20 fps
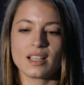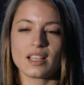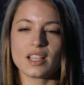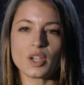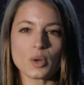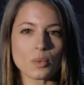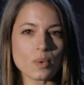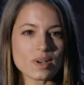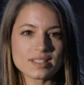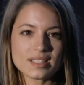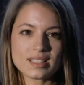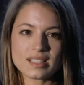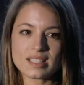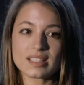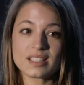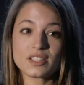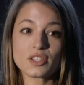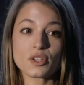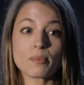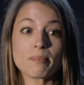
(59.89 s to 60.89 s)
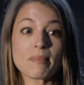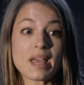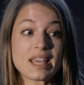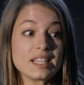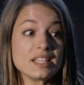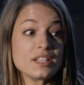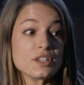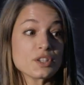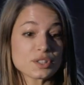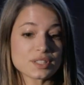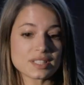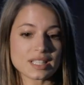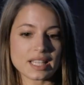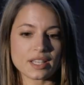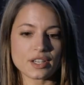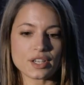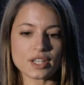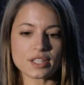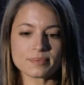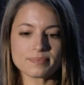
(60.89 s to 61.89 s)
It wasn't until many years
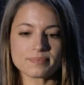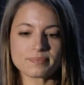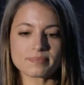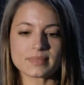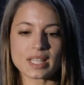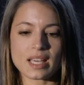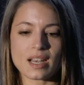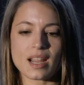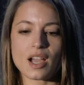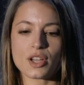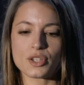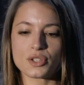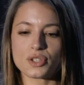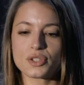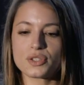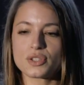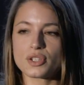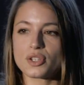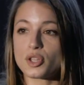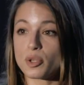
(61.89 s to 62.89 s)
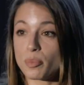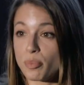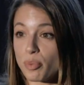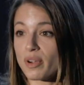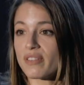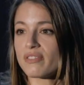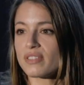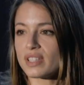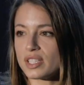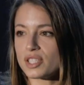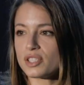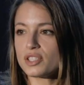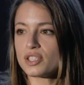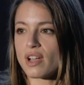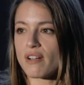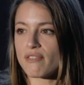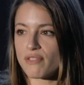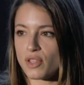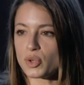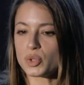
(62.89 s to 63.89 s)
later that I understood the privilege
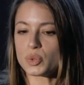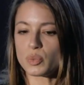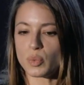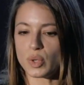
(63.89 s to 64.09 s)
of those